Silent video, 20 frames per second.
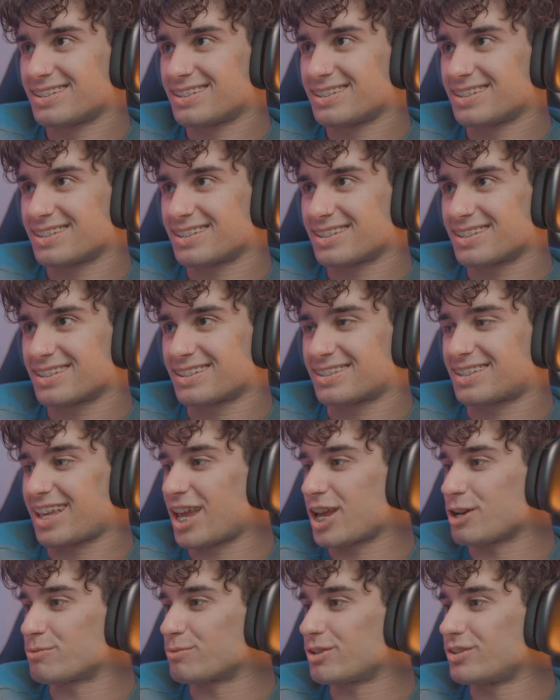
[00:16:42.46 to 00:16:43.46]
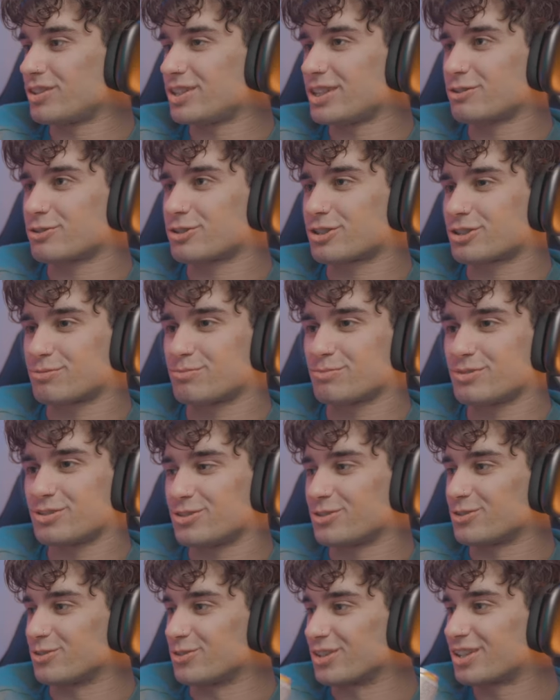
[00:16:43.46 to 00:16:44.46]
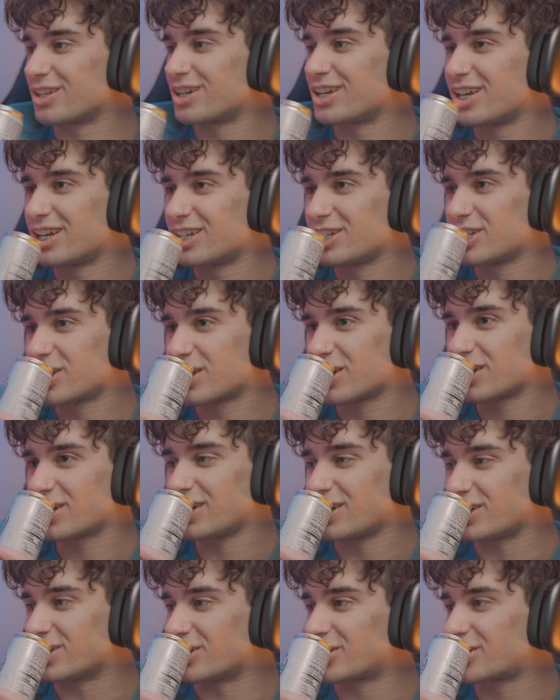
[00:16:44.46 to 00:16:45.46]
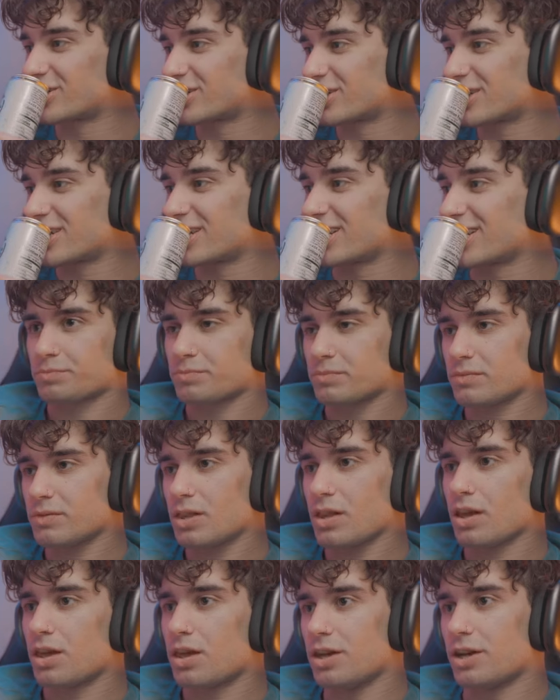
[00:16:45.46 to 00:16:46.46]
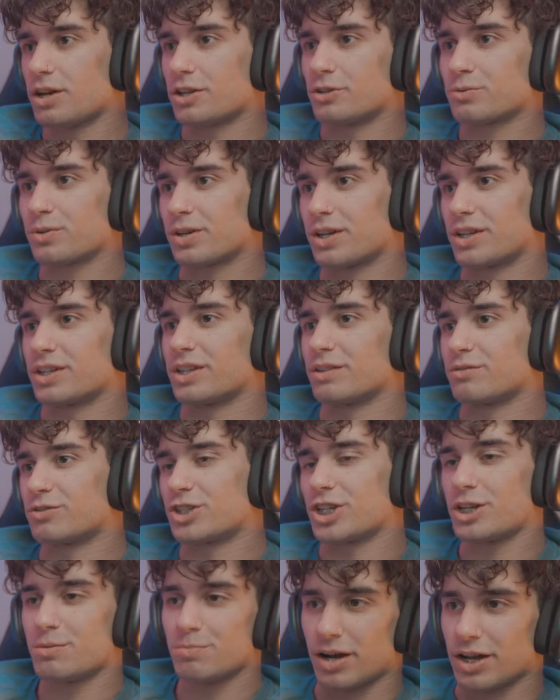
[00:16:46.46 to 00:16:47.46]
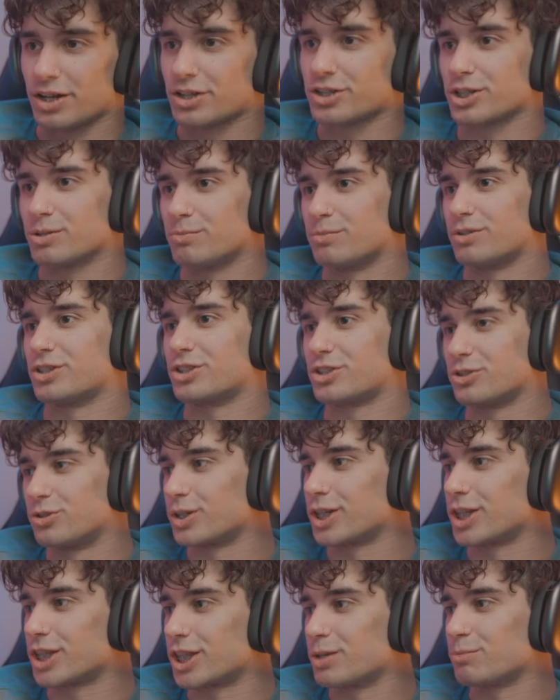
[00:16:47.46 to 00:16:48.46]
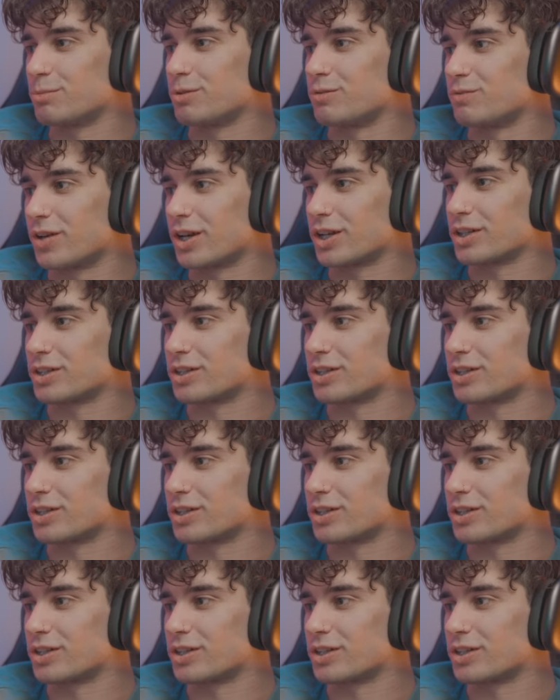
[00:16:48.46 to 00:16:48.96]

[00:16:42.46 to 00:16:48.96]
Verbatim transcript: Damn, Ellie, that was smooth. Good shit. Okay. Yeah, that's right. If she bites someone, she'll get them infected.